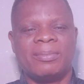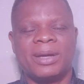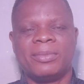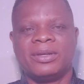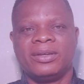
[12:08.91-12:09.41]

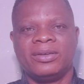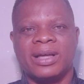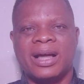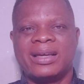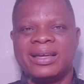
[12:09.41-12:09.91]
I mean,
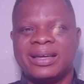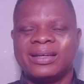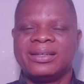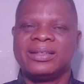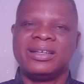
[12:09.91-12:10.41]
you can't
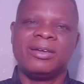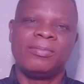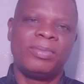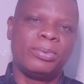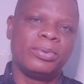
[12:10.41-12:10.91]
hear 3
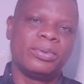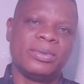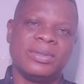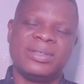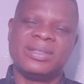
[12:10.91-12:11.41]
people
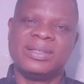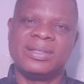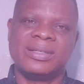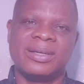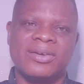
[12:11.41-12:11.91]

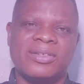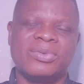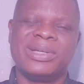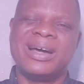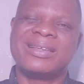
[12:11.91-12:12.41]
because
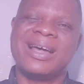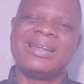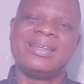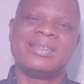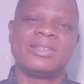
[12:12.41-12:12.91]
without
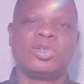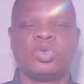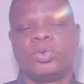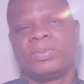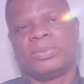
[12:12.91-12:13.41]
at least
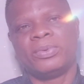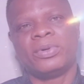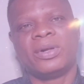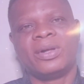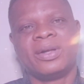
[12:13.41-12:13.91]
2
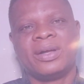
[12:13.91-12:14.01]
people